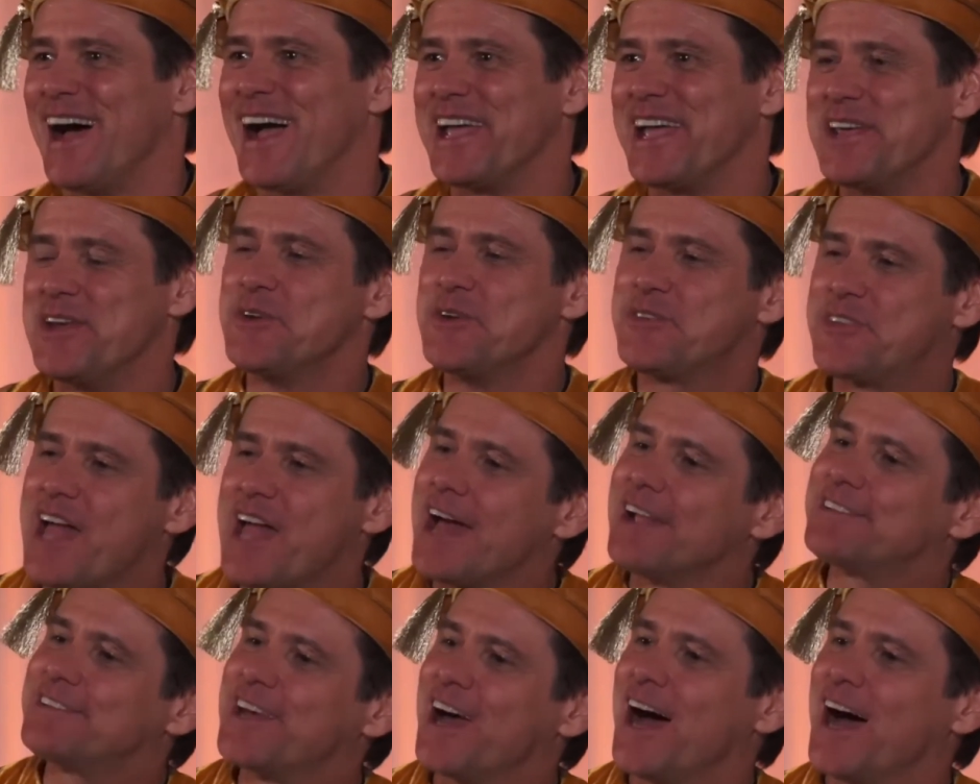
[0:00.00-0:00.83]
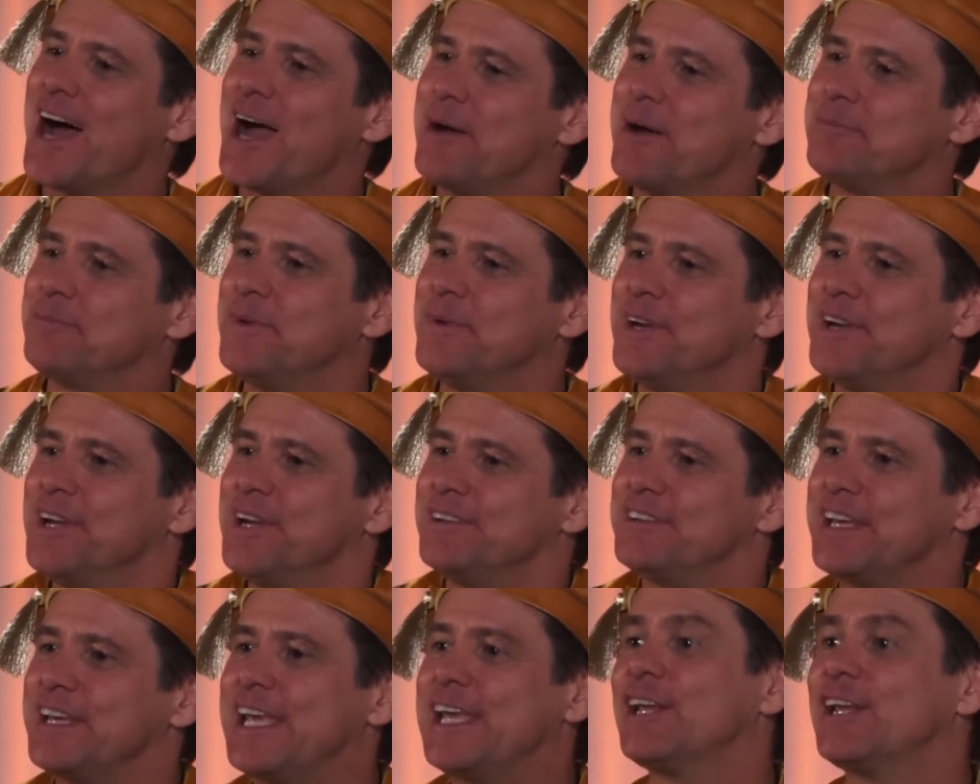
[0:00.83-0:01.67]
I used that time
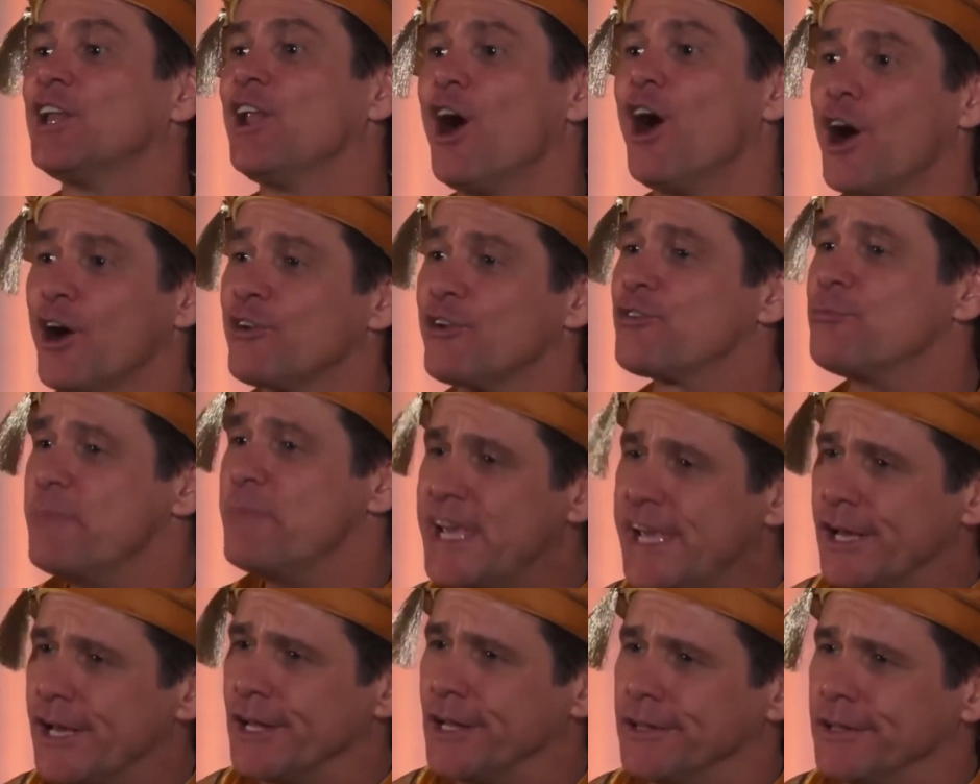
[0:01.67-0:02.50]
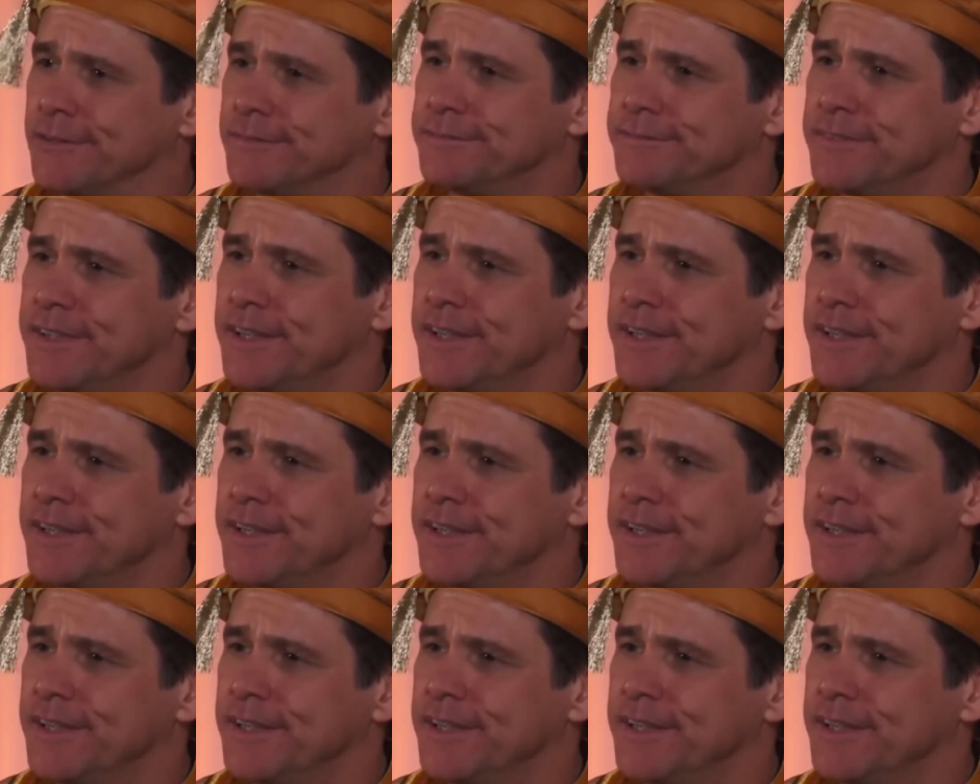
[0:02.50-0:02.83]
to eat a large meal.